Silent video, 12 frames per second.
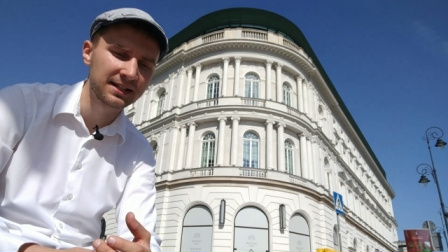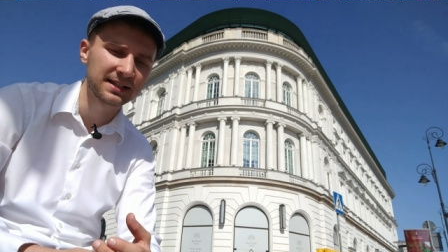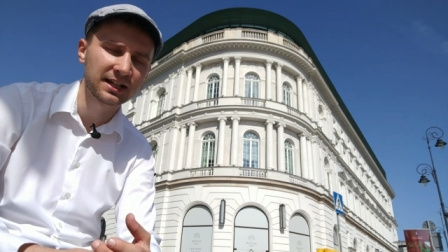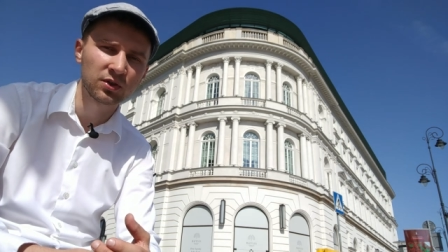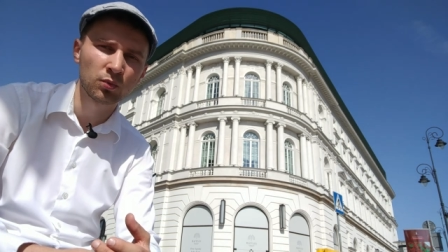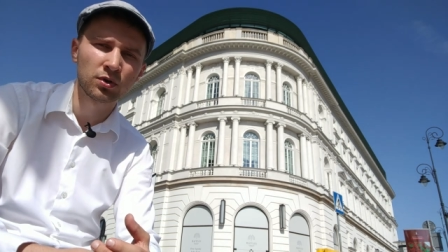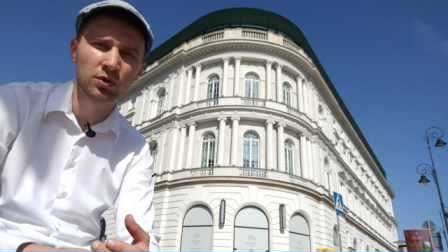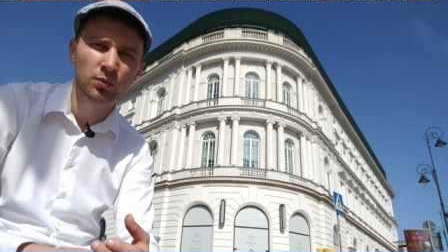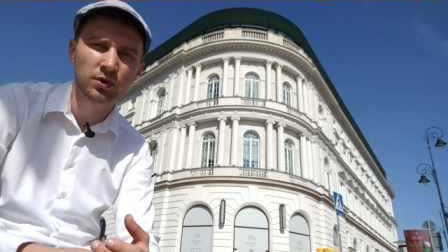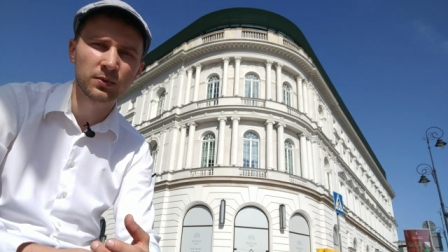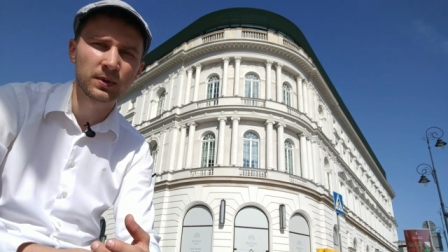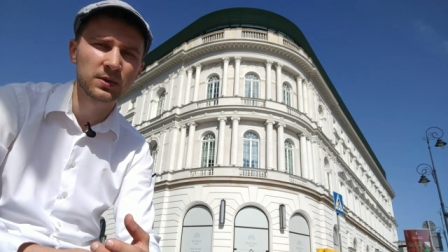and the Second World
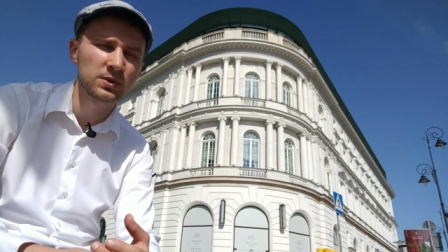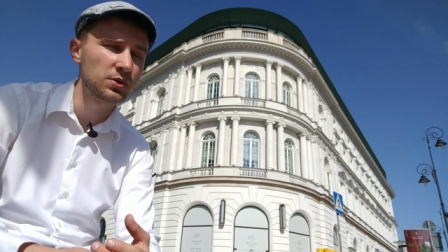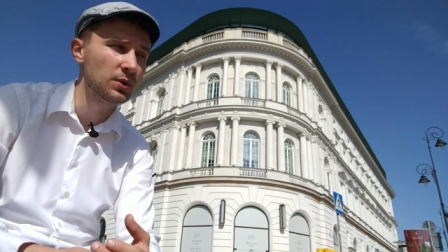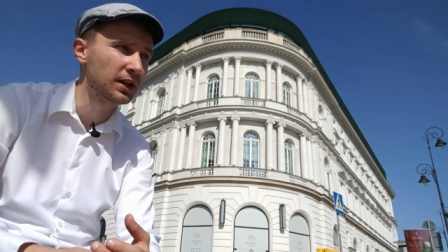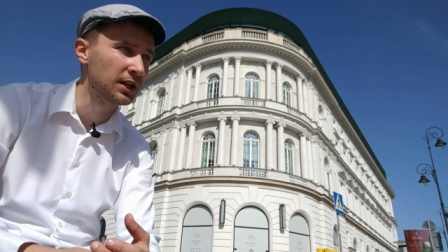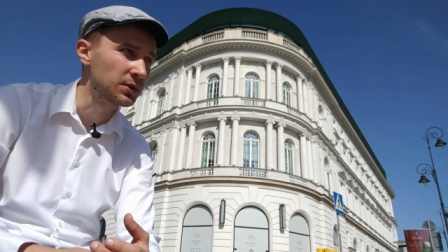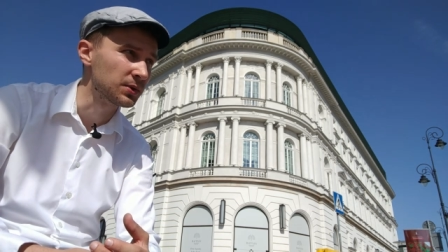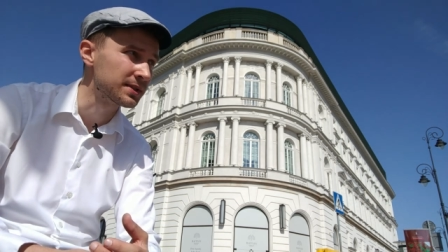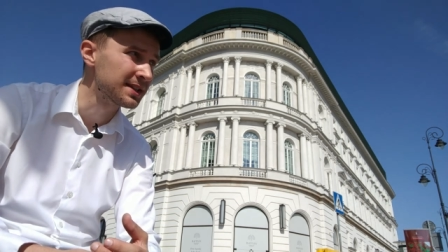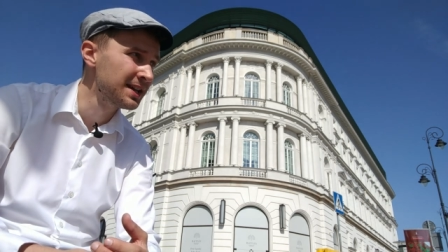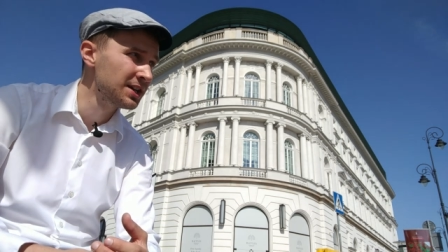War, which you can use.